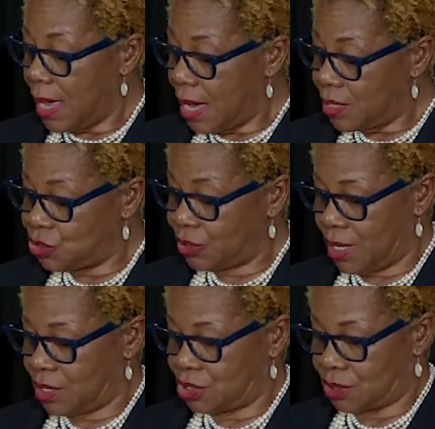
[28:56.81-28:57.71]

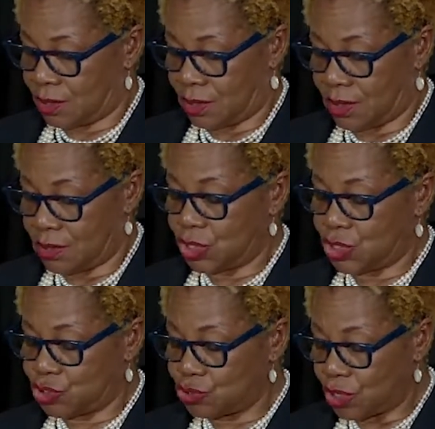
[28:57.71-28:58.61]
education, the
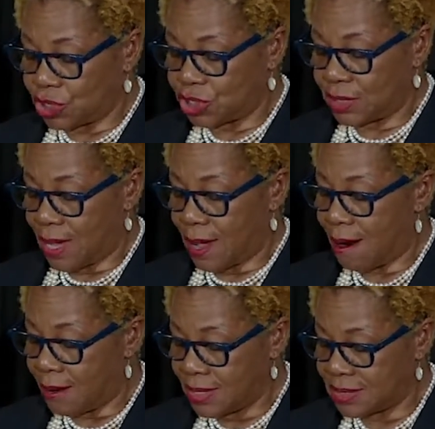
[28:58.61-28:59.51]
structured
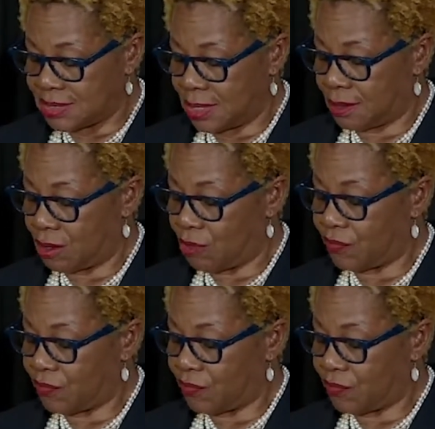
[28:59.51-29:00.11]
harnessing of the